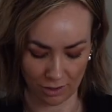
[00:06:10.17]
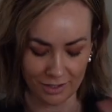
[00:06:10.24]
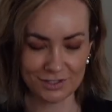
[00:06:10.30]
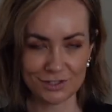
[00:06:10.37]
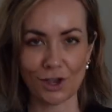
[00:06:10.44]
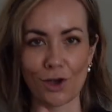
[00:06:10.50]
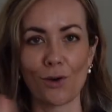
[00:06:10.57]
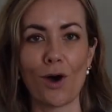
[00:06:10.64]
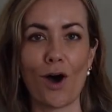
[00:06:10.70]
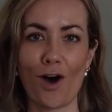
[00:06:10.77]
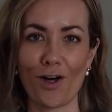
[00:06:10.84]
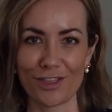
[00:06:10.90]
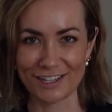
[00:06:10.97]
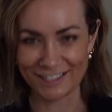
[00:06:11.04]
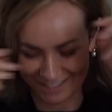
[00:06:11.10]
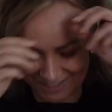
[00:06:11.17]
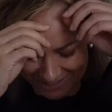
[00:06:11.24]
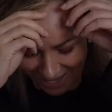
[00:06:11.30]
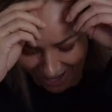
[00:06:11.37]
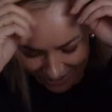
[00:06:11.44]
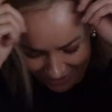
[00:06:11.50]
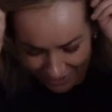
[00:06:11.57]
So all things
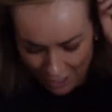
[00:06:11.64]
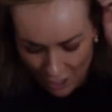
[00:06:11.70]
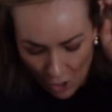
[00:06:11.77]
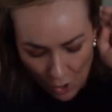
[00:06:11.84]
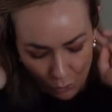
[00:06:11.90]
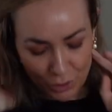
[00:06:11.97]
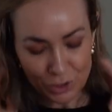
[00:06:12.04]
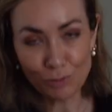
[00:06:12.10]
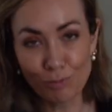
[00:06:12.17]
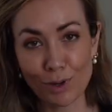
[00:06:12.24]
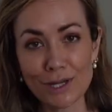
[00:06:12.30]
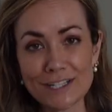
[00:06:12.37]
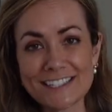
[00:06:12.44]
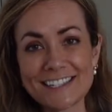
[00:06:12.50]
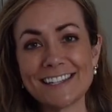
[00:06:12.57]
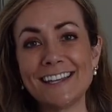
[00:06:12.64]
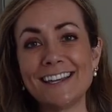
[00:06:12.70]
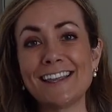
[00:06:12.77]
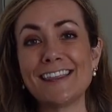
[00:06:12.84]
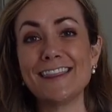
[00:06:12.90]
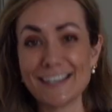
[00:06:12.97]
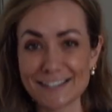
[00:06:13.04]
aside, when you put
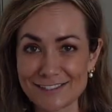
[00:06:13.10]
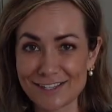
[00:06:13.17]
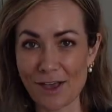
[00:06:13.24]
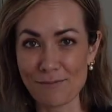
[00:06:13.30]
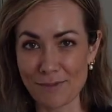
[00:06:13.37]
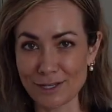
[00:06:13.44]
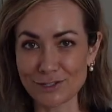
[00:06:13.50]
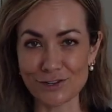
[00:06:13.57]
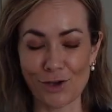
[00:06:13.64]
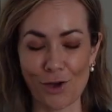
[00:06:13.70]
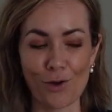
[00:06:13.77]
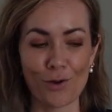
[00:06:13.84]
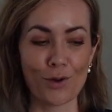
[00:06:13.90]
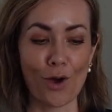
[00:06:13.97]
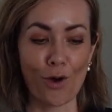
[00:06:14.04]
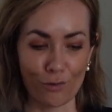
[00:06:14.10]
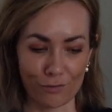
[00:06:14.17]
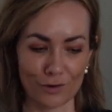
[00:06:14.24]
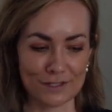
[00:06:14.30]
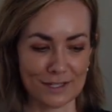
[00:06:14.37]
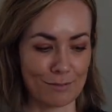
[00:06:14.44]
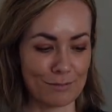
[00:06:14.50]
this amazing coat
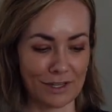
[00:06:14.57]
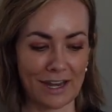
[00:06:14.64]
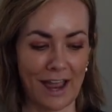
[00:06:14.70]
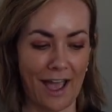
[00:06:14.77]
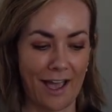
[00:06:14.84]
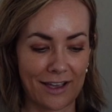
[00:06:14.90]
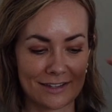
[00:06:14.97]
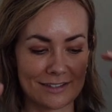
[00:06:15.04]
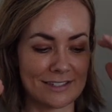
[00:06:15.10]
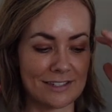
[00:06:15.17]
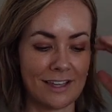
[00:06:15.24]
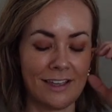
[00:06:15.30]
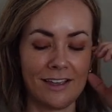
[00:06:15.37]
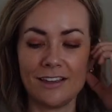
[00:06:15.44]
over something as